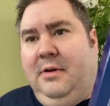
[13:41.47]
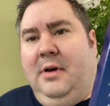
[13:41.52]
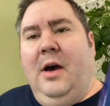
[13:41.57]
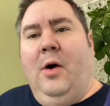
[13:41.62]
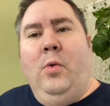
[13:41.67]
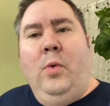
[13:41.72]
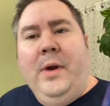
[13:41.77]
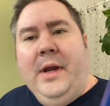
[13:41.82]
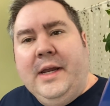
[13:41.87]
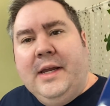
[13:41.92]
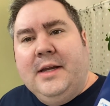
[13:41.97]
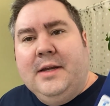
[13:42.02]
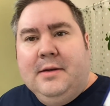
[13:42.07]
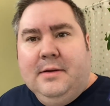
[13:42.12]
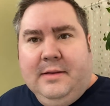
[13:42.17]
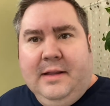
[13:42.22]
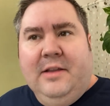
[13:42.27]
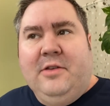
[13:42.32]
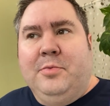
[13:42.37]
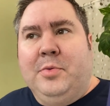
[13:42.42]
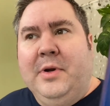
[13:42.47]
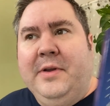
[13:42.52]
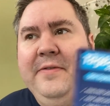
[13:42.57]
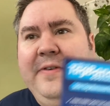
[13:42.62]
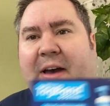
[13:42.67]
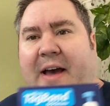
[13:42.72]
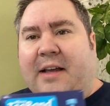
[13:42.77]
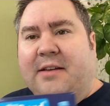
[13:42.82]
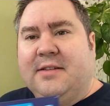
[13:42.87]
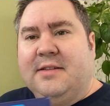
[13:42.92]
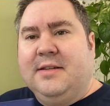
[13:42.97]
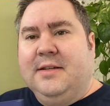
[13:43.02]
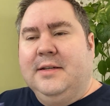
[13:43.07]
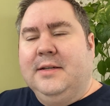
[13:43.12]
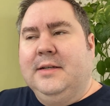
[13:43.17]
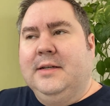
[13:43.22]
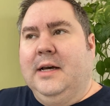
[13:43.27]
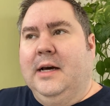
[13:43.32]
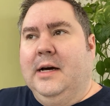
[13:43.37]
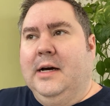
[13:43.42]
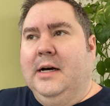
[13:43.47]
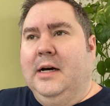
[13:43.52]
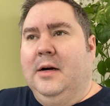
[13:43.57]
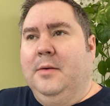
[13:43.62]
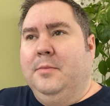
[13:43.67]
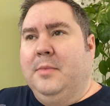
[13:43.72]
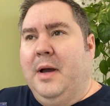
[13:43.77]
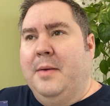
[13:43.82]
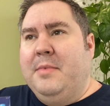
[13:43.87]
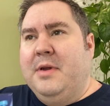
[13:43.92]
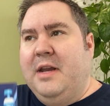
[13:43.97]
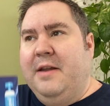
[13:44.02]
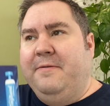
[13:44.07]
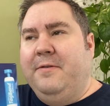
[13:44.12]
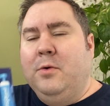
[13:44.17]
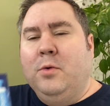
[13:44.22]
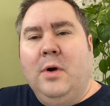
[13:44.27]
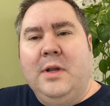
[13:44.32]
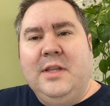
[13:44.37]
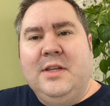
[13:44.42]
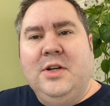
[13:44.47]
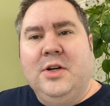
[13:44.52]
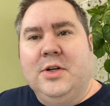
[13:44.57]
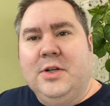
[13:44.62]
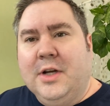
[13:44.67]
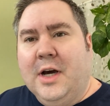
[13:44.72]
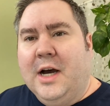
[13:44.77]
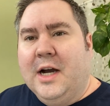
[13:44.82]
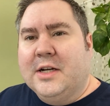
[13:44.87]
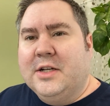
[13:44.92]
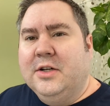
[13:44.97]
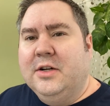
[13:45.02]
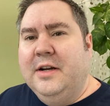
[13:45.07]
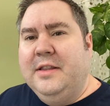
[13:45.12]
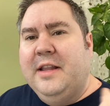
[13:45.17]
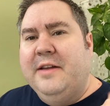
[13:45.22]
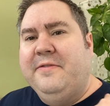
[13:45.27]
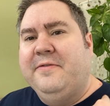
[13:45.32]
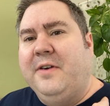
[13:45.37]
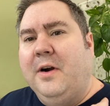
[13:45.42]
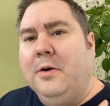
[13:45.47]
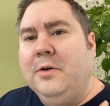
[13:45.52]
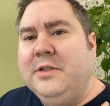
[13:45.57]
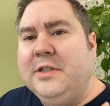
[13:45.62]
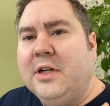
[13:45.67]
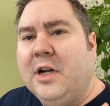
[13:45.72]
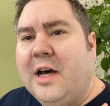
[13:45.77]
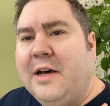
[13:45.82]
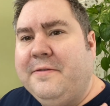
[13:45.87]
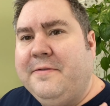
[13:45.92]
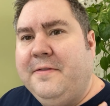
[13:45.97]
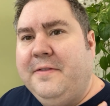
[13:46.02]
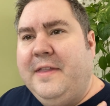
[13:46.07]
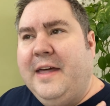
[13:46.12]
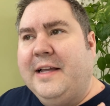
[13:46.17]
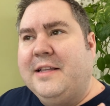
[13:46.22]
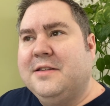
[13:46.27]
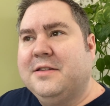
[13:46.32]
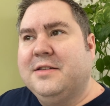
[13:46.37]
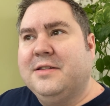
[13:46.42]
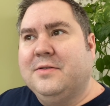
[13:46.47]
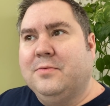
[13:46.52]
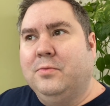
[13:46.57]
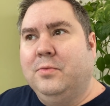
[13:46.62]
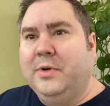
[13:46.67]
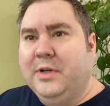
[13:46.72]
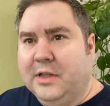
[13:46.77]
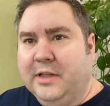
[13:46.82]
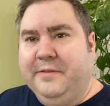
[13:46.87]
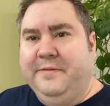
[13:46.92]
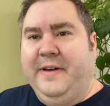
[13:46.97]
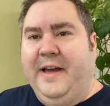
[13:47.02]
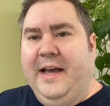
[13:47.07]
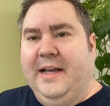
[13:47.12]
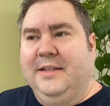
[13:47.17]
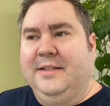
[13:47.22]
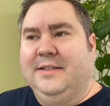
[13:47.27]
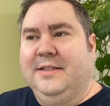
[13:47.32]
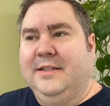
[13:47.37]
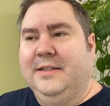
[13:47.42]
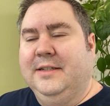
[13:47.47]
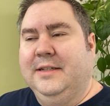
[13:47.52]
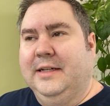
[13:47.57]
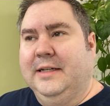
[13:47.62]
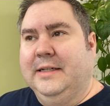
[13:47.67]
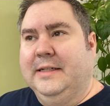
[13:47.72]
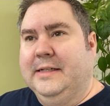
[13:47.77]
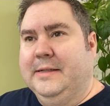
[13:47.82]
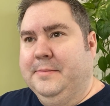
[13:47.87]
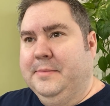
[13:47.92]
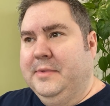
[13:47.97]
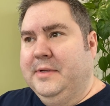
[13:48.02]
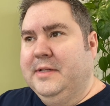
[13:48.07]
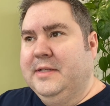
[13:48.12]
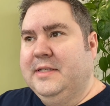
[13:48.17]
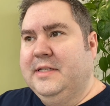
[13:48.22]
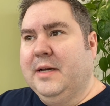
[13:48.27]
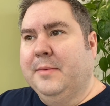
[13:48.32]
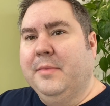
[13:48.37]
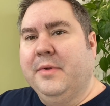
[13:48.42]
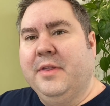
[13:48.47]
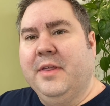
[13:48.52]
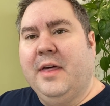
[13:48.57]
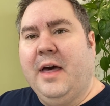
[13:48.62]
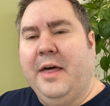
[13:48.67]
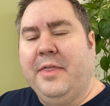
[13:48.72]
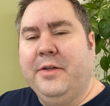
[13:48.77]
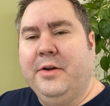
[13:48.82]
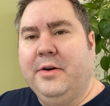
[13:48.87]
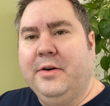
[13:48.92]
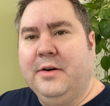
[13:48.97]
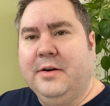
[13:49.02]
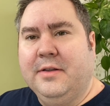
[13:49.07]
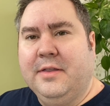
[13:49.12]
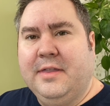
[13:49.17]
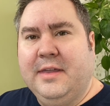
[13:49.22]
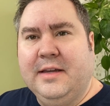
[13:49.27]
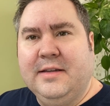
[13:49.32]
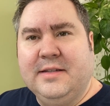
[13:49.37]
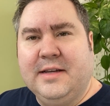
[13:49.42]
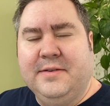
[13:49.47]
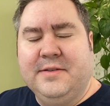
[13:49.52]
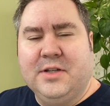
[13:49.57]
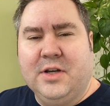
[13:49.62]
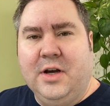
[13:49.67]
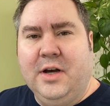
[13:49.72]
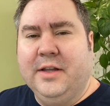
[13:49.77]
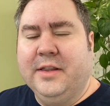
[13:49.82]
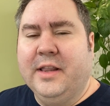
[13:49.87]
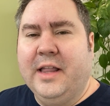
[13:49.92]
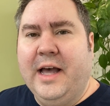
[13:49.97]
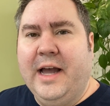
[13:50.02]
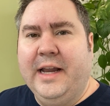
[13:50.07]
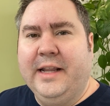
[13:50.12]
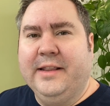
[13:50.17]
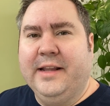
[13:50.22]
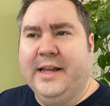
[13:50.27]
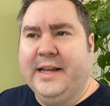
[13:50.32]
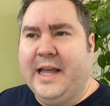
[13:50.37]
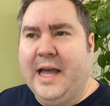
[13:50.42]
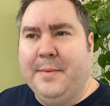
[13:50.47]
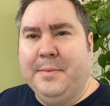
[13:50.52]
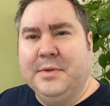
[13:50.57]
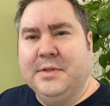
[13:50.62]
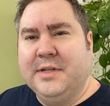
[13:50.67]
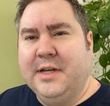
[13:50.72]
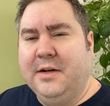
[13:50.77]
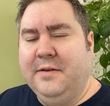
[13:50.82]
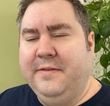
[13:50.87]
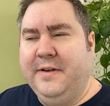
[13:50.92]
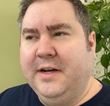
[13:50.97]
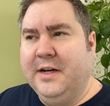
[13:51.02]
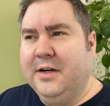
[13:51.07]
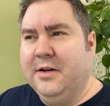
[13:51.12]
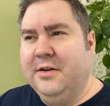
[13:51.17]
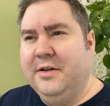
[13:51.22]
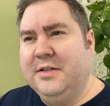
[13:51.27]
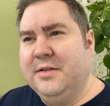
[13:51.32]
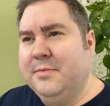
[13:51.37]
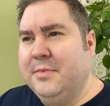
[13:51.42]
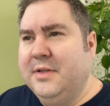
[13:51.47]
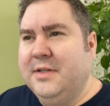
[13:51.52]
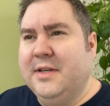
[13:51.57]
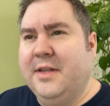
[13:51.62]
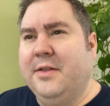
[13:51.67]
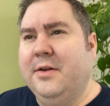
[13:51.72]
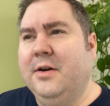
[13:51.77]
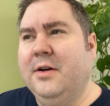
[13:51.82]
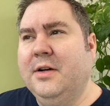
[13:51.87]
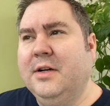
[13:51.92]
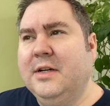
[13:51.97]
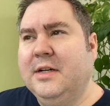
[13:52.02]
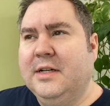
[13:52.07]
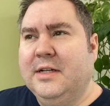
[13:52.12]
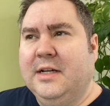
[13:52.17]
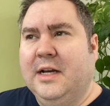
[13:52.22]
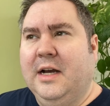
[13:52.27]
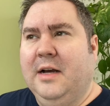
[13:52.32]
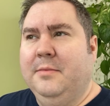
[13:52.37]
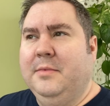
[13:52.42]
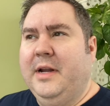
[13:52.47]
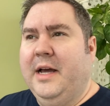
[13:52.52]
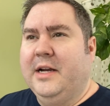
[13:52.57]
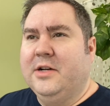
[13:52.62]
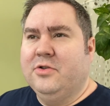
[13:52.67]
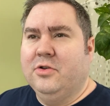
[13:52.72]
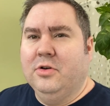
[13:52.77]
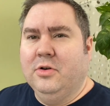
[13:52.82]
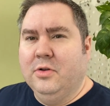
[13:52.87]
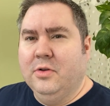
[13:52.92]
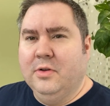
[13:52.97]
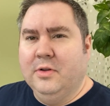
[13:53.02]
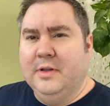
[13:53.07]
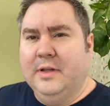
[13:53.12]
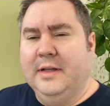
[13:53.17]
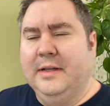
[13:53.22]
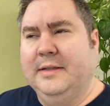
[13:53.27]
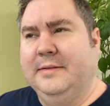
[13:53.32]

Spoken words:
A week, that's pretty fast. I mean, if you went to your doctor and they froze it off, that's really fast. Some of the other things I saw online, like apple cider vinegar and some of these other natural